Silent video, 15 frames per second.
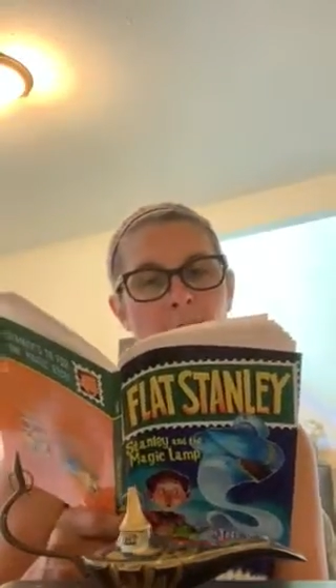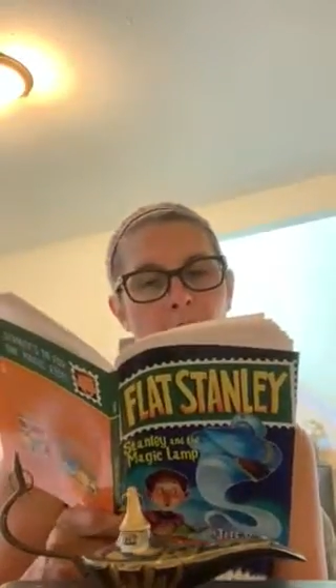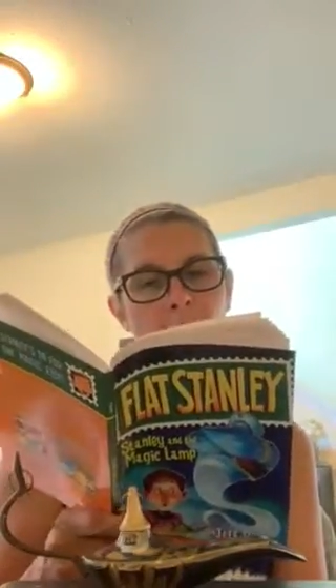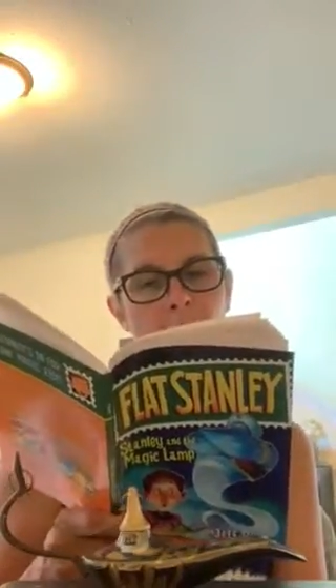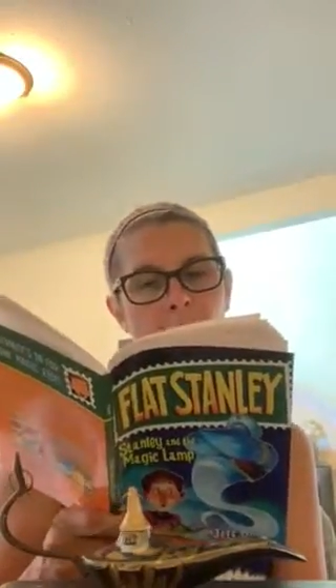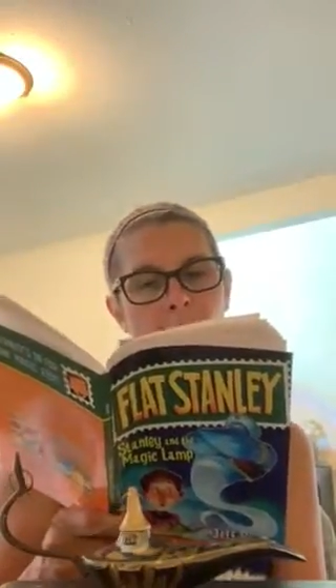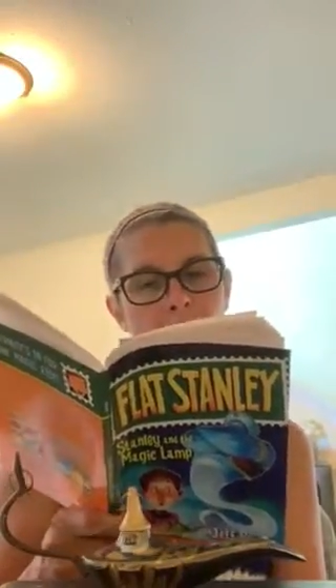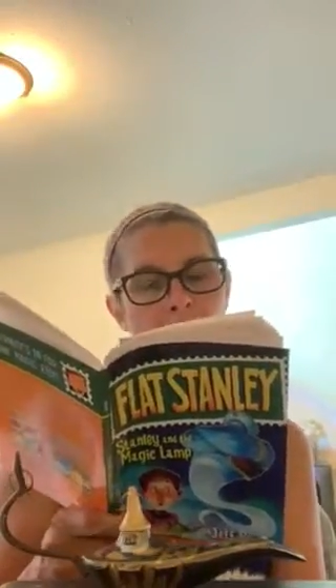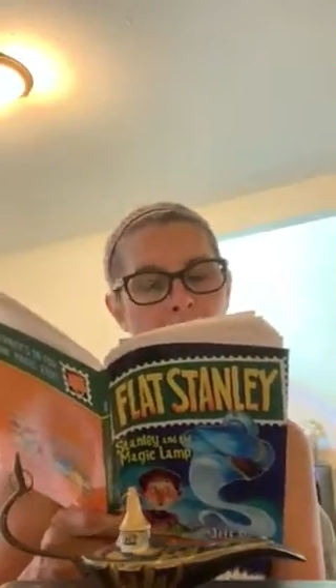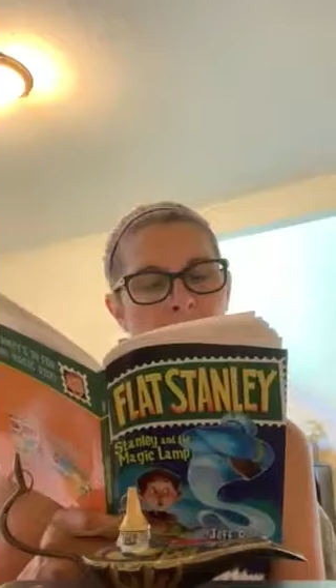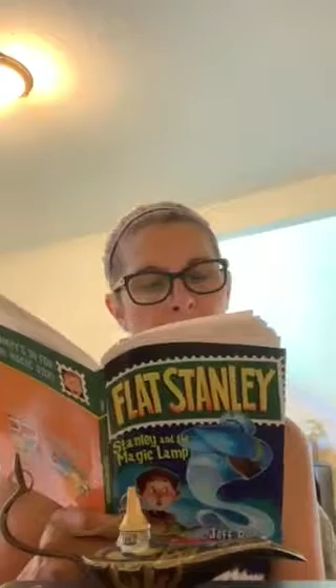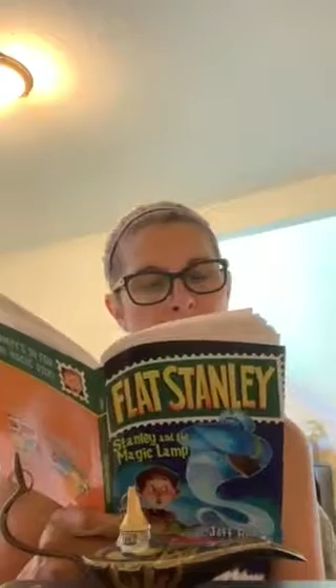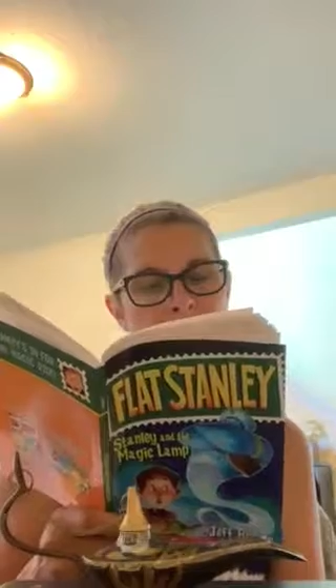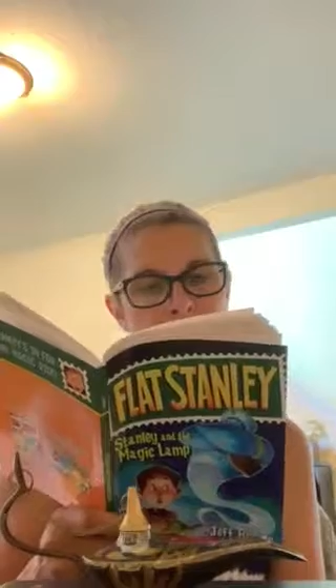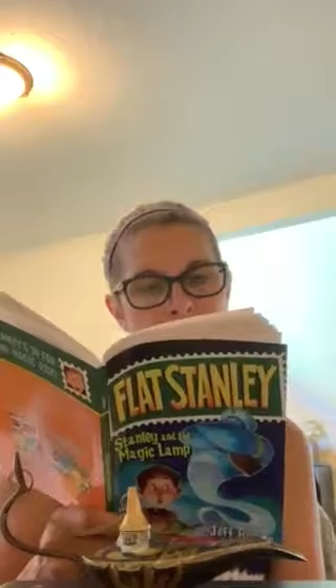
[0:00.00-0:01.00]
are
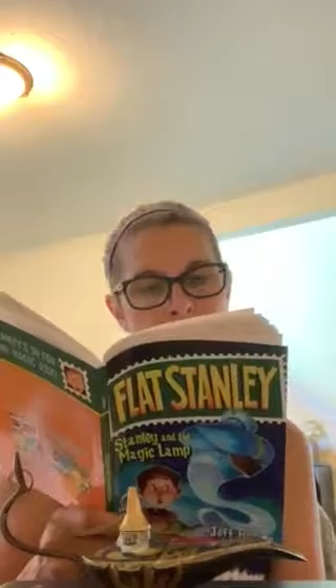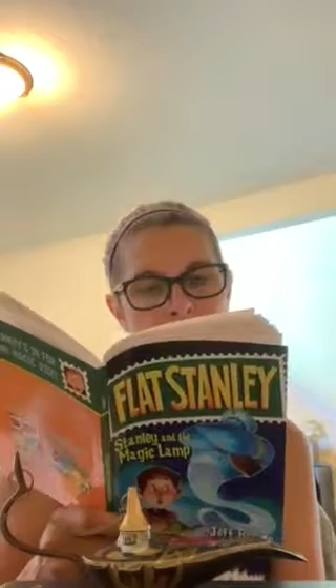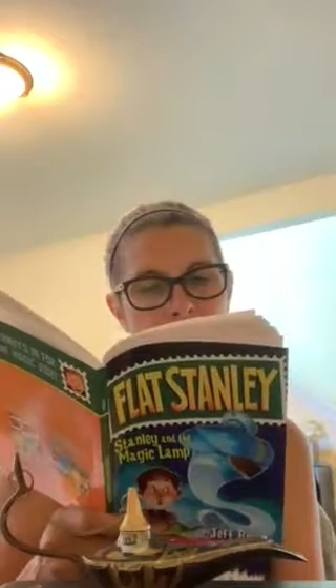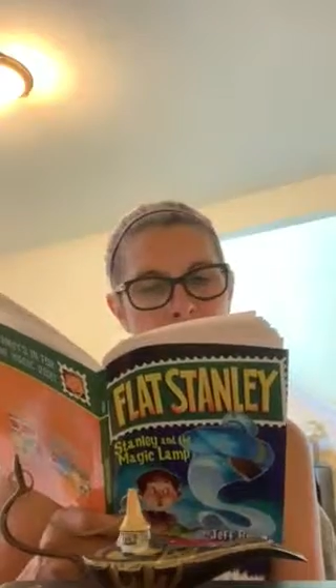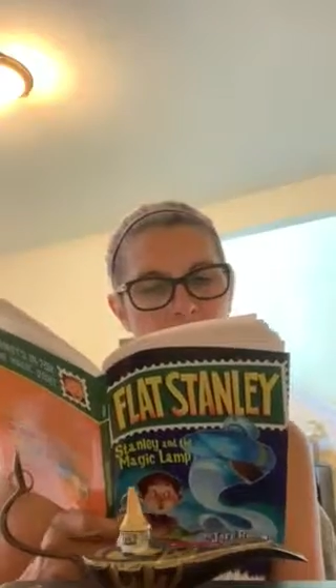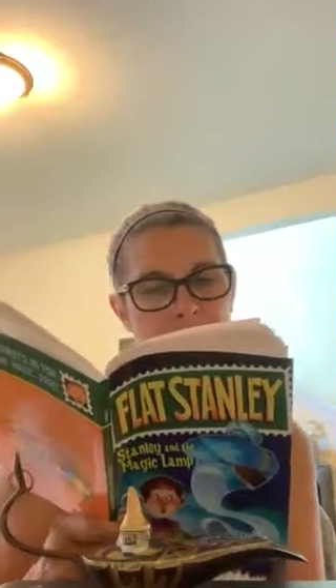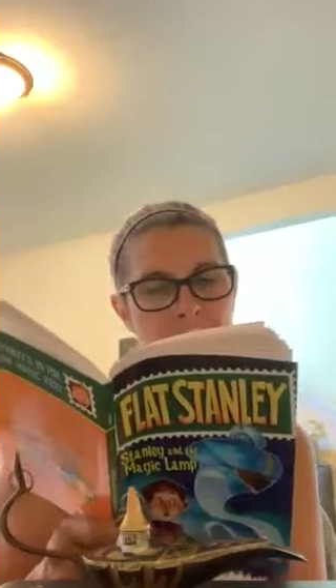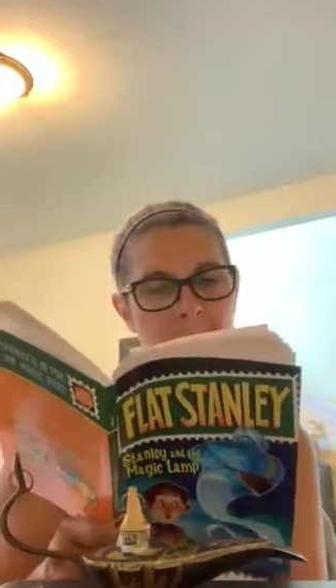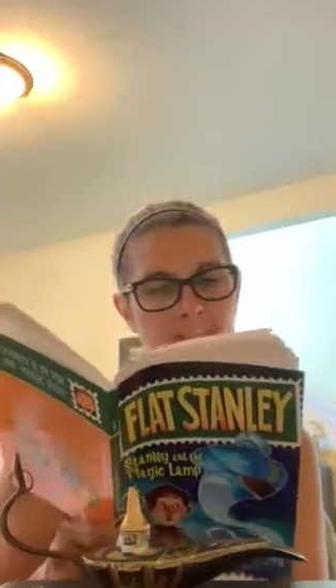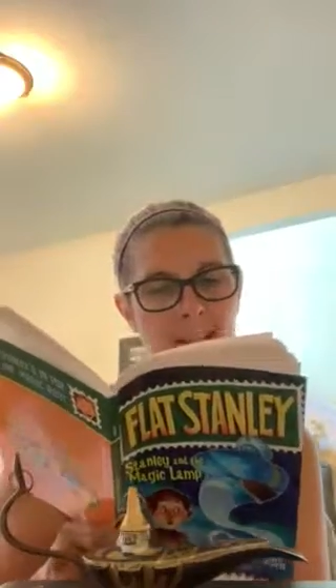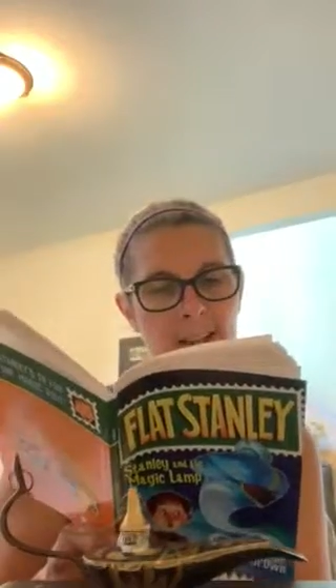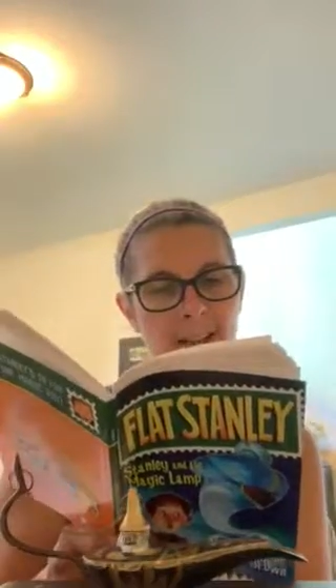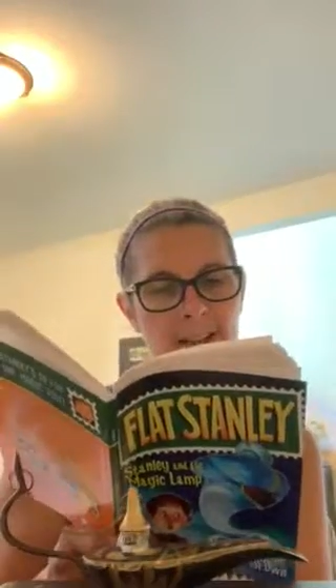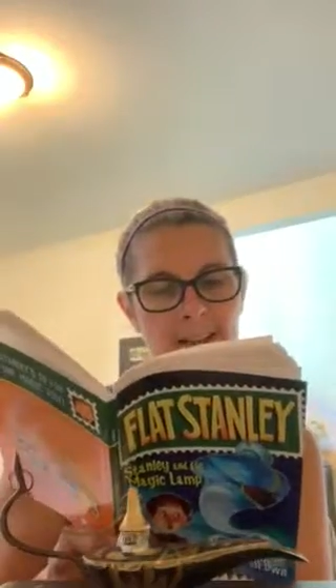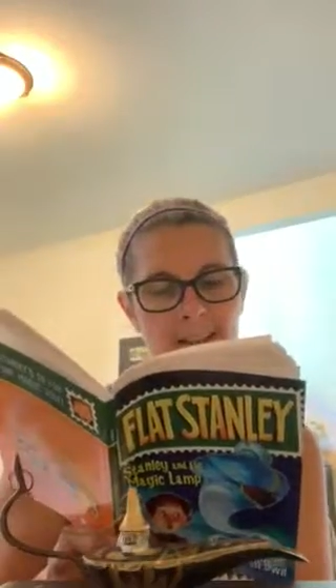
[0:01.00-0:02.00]
imaginative," he
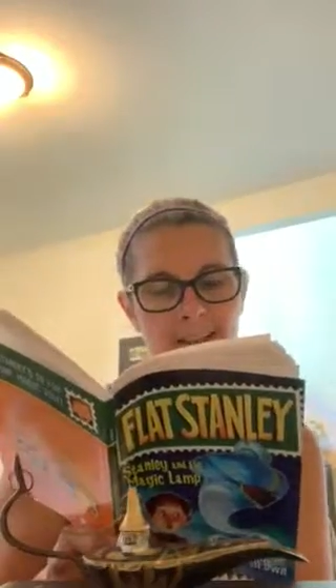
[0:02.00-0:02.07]
said.